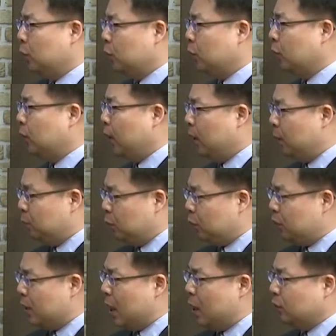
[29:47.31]
So they
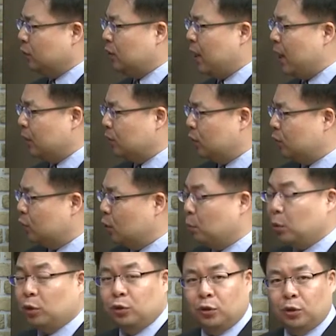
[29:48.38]
put down the axis
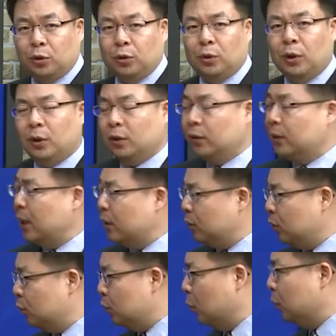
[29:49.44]
number 2, that
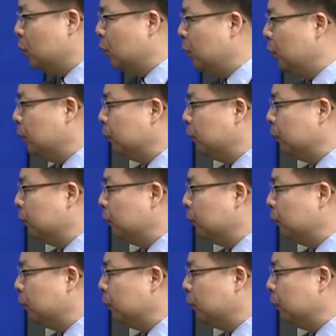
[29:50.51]
disorder.